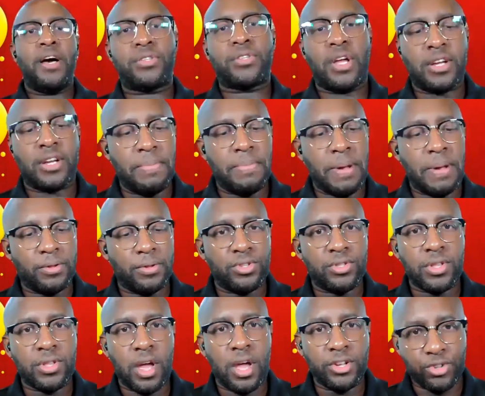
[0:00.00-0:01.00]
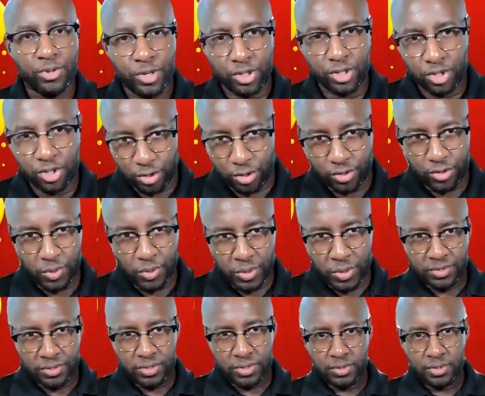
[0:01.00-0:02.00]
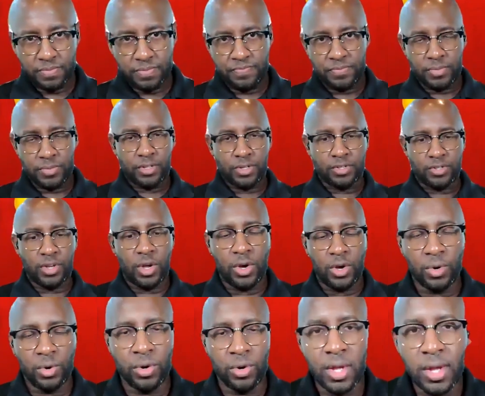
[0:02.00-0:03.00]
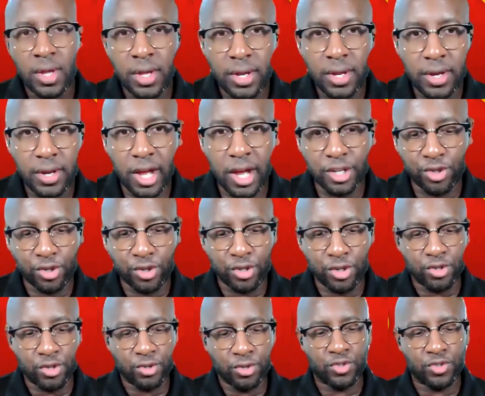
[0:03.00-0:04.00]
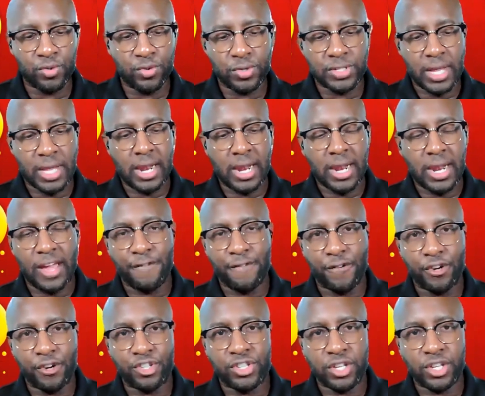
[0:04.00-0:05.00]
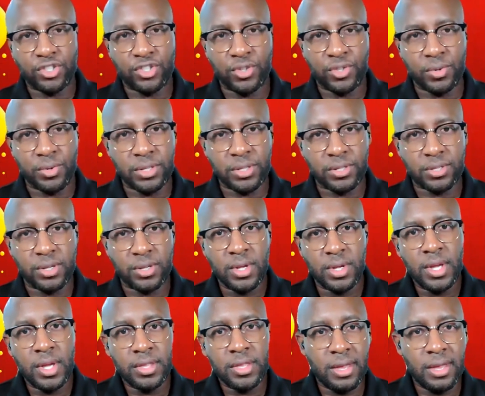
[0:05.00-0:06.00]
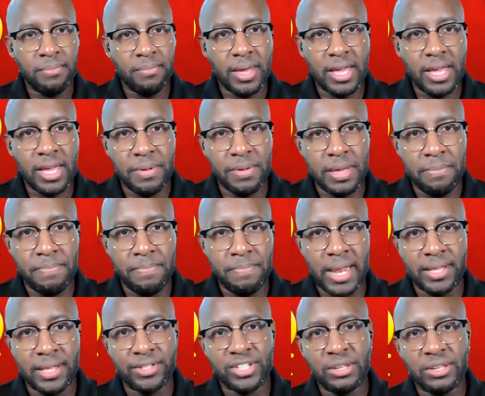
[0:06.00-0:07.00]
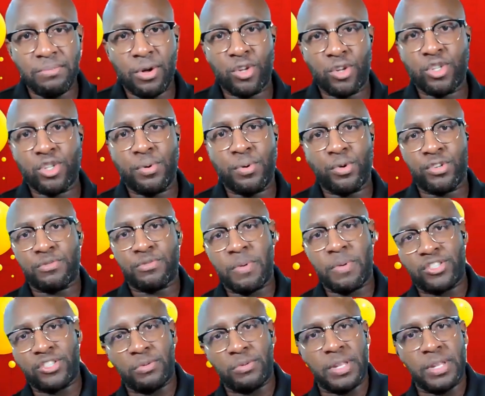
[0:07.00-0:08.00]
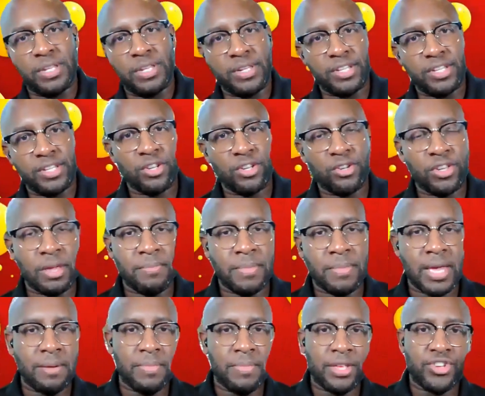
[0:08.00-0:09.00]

Let's talk about non-traditional students. So, non-traditional students kind of like first gen students they may be balancing multiple responsibilities so they may